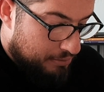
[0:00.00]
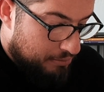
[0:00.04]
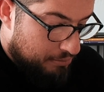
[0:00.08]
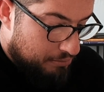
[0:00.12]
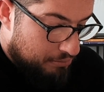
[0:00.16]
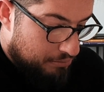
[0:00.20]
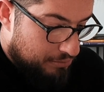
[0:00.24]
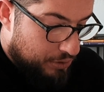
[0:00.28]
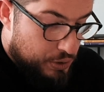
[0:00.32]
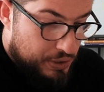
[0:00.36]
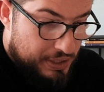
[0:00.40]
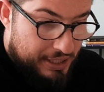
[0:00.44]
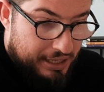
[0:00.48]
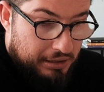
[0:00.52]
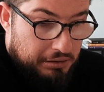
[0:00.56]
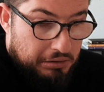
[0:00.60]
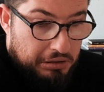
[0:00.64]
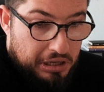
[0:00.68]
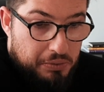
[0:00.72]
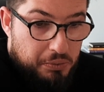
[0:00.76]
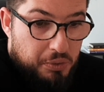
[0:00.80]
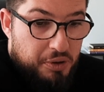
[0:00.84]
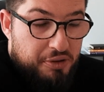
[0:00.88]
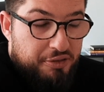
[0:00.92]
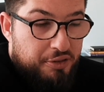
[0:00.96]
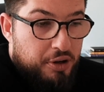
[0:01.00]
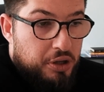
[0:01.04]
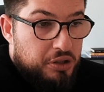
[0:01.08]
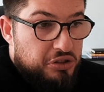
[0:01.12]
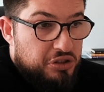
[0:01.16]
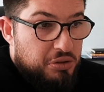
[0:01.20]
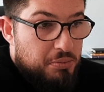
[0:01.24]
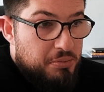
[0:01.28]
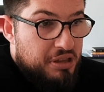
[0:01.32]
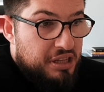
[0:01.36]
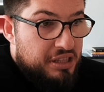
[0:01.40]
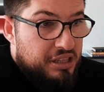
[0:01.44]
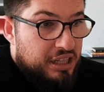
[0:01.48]
But we said, okay, we've got
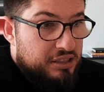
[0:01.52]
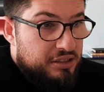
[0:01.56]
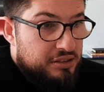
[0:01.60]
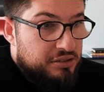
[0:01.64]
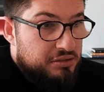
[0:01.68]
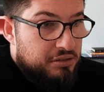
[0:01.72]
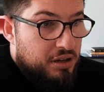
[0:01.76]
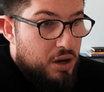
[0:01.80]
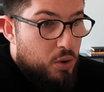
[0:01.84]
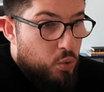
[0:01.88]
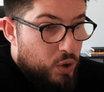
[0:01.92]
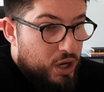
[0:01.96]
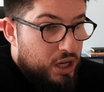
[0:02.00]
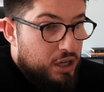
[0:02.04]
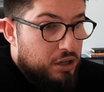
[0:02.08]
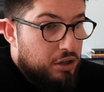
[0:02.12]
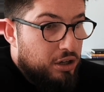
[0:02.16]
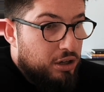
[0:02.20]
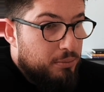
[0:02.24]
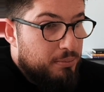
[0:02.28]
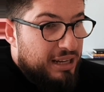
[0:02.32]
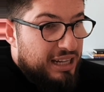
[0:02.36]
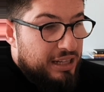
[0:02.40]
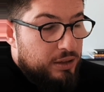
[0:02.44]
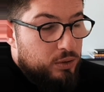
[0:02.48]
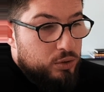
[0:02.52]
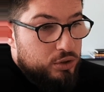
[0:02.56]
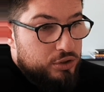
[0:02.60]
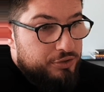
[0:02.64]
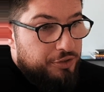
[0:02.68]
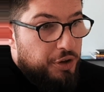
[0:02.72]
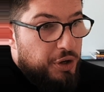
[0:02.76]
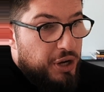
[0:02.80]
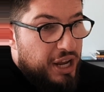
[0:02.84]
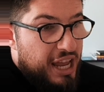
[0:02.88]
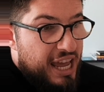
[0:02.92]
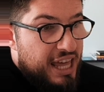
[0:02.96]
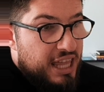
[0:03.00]
something that's a winner, but it looks
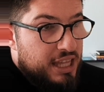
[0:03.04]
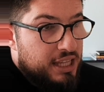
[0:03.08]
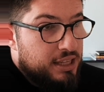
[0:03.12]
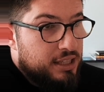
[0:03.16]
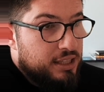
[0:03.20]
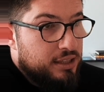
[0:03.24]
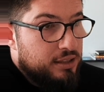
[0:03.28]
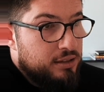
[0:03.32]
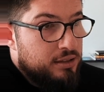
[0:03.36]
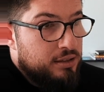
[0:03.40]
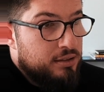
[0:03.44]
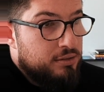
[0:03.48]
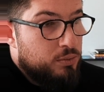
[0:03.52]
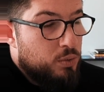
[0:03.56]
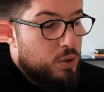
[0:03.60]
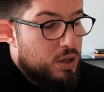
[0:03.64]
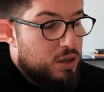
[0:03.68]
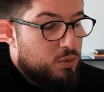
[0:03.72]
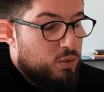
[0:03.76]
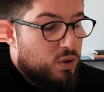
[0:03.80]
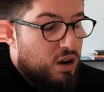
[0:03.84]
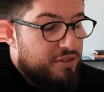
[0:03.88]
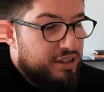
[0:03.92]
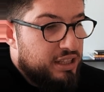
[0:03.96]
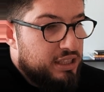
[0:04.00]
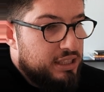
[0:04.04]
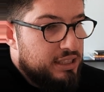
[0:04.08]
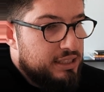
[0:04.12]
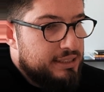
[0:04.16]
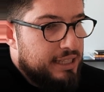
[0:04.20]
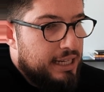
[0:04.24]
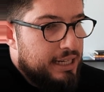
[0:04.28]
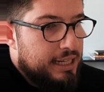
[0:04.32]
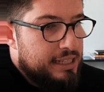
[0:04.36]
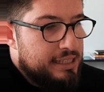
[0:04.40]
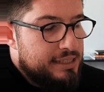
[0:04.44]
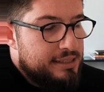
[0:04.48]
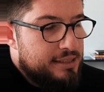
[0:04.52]
very edited with graphic
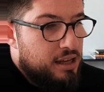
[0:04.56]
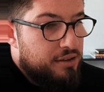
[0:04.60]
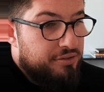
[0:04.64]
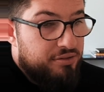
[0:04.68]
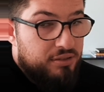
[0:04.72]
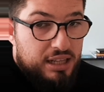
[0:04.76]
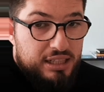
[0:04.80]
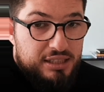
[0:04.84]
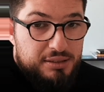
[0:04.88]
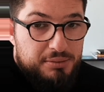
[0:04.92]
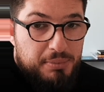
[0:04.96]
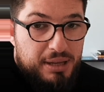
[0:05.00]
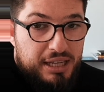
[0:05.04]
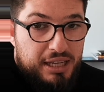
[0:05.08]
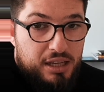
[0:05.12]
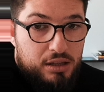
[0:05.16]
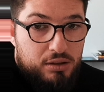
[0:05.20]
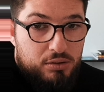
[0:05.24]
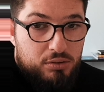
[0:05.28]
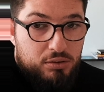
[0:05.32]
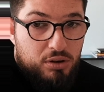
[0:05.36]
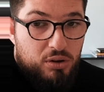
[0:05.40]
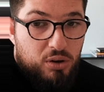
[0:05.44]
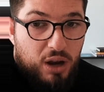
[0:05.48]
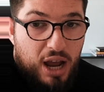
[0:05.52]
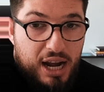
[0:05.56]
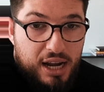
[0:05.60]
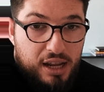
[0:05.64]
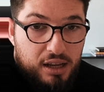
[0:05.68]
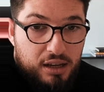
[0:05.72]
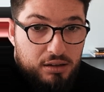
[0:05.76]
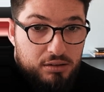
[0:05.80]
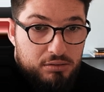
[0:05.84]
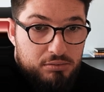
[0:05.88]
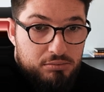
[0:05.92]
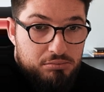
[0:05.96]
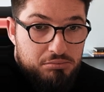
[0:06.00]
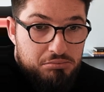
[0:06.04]
design and stuff. Let's make it organic.
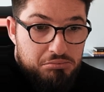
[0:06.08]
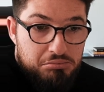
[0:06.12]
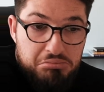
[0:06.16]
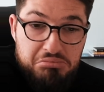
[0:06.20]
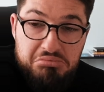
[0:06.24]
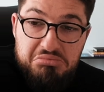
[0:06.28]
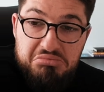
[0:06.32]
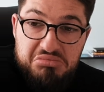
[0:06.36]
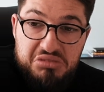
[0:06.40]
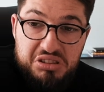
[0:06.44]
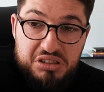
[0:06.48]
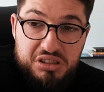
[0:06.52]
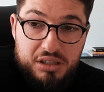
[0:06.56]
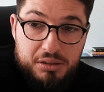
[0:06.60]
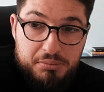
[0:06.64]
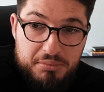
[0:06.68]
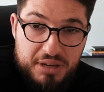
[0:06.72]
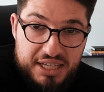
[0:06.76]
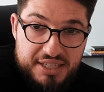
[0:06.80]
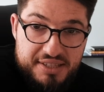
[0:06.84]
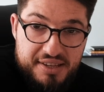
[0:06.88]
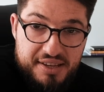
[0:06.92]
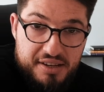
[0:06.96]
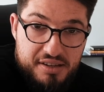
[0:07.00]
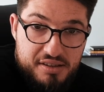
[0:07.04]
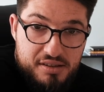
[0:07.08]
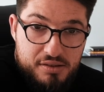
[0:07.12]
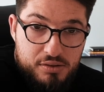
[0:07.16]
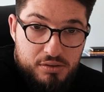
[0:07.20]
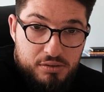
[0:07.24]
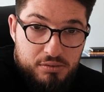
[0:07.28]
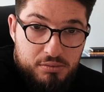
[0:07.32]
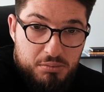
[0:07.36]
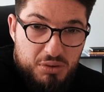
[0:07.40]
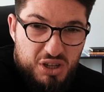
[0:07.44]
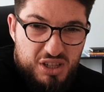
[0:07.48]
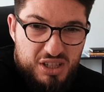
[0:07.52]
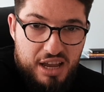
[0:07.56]
Okay, makes sense,
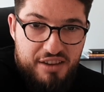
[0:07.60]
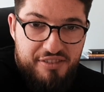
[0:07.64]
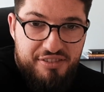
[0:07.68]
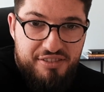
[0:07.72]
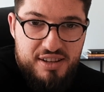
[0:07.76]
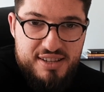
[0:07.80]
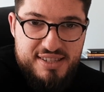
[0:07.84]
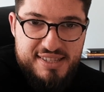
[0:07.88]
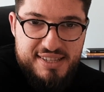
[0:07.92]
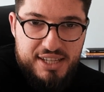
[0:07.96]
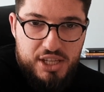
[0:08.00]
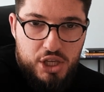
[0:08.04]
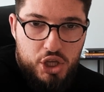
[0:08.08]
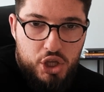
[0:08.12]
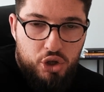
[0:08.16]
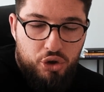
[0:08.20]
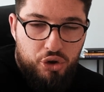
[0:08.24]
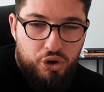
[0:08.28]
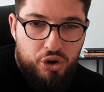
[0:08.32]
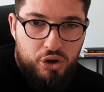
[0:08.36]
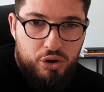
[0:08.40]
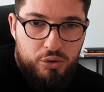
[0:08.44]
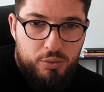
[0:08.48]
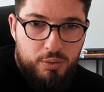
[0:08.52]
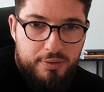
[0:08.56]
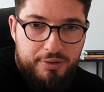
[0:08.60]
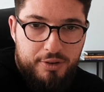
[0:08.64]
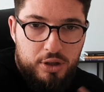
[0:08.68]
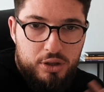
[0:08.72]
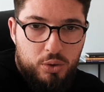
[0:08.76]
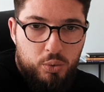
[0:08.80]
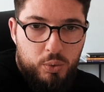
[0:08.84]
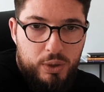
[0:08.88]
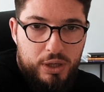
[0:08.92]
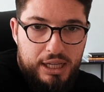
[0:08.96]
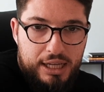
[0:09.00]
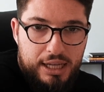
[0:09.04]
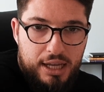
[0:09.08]
because I feel secure. We've got the
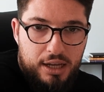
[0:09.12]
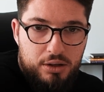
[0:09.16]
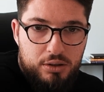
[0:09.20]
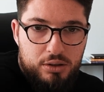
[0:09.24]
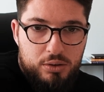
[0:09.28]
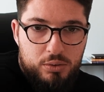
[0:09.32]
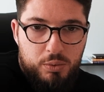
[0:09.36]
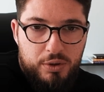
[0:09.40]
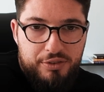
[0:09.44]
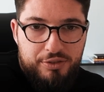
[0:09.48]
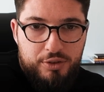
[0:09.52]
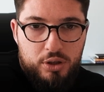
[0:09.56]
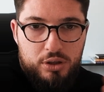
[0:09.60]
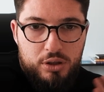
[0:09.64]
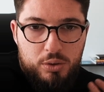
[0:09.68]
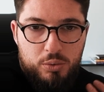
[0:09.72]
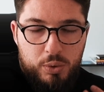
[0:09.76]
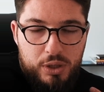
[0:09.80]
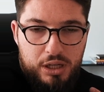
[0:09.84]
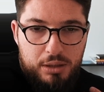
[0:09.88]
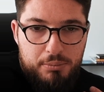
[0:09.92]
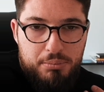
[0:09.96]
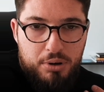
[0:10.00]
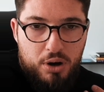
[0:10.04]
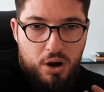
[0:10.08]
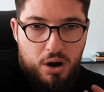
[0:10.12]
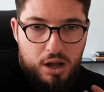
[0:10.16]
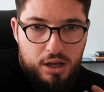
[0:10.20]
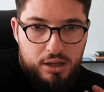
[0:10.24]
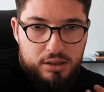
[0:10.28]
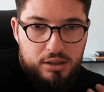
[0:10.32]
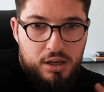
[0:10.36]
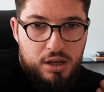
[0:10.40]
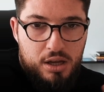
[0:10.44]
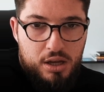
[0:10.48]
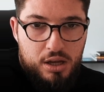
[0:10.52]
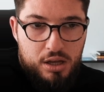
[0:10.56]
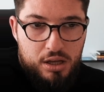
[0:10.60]
winning angle, we've got the winning product,
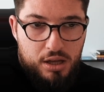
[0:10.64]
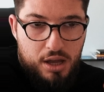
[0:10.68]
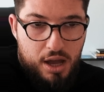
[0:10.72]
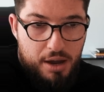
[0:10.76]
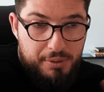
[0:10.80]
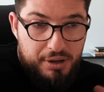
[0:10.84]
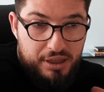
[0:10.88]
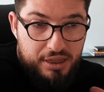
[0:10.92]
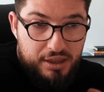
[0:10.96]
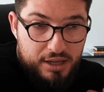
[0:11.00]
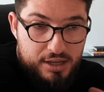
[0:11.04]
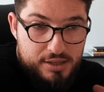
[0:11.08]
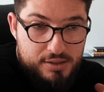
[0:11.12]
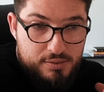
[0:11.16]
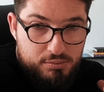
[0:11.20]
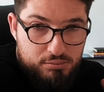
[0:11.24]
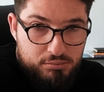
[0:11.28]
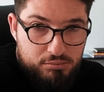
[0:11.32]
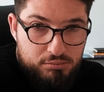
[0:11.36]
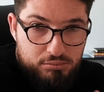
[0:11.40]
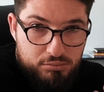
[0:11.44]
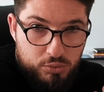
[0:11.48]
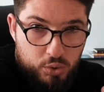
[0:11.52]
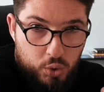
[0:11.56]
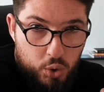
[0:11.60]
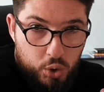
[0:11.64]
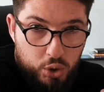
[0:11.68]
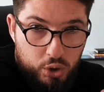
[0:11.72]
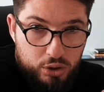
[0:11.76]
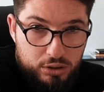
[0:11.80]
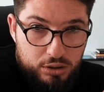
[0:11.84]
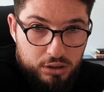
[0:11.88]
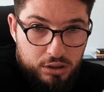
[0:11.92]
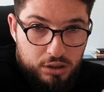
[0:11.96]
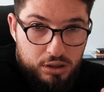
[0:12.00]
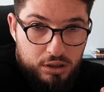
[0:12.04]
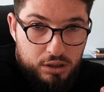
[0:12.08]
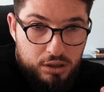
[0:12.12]
everything is good.
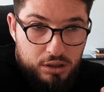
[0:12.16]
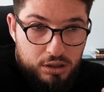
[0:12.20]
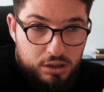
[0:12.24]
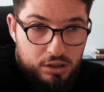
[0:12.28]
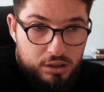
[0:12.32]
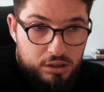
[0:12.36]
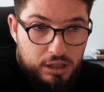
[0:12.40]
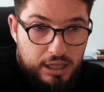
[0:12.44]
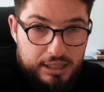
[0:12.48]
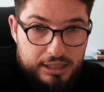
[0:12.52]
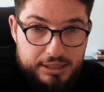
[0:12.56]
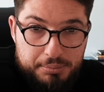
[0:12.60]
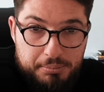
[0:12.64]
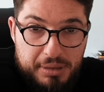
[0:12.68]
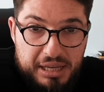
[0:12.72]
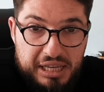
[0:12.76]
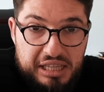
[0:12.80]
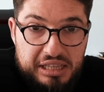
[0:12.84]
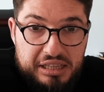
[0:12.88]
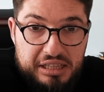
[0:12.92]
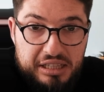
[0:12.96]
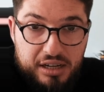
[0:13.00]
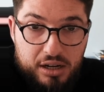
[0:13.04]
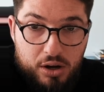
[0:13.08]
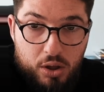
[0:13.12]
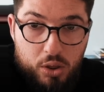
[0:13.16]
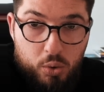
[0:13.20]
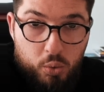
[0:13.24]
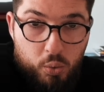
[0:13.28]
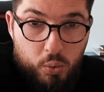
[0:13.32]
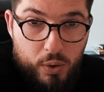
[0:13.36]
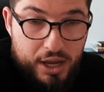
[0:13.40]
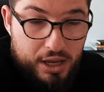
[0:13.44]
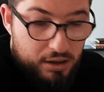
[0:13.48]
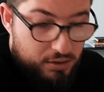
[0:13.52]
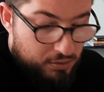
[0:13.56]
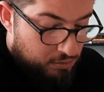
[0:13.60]
Let's make it in another way.